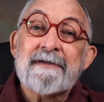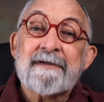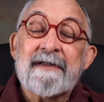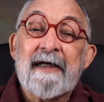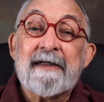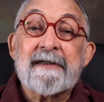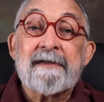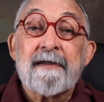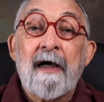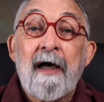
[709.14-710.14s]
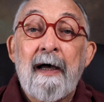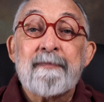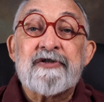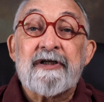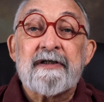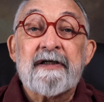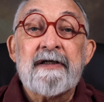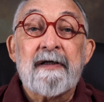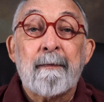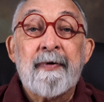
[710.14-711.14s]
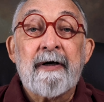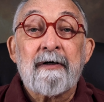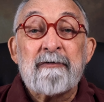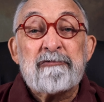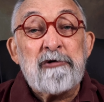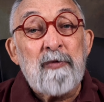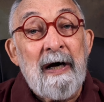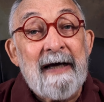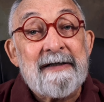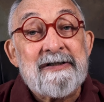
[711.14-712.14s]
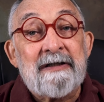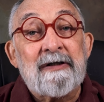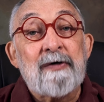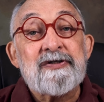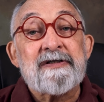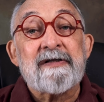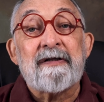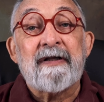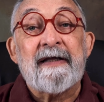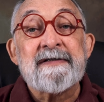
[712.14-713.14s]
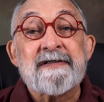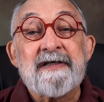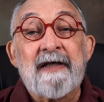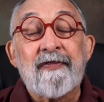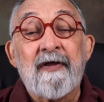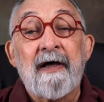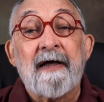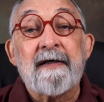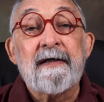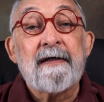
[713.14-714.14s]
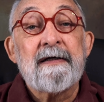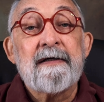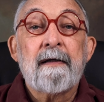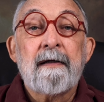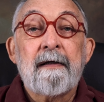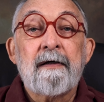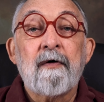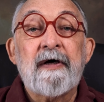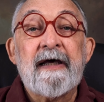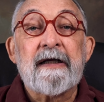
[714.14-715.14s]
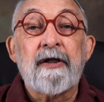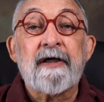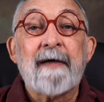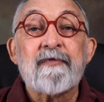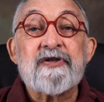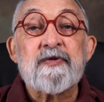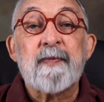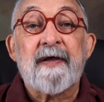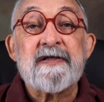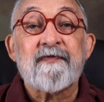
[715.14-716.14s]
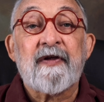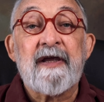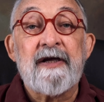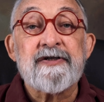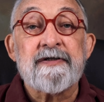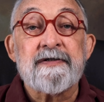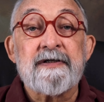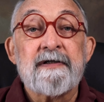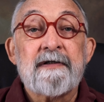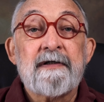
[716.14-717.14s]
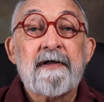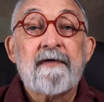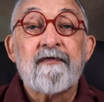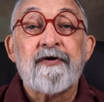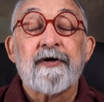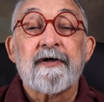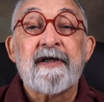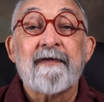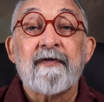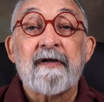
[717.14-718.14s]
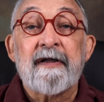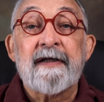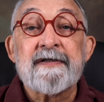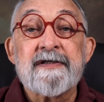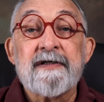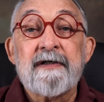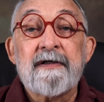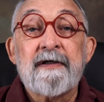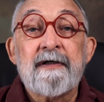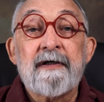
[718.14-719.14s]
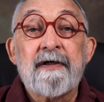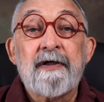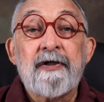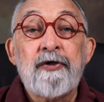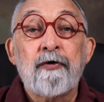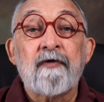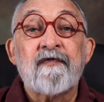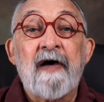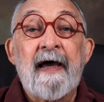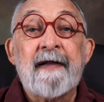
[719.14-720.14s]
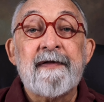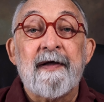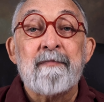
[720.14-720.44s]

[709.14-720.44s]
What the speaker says: that object didn't appear quite as close to the lens as I thought. Go ahead, look up the specifications for your given lens. You'll find that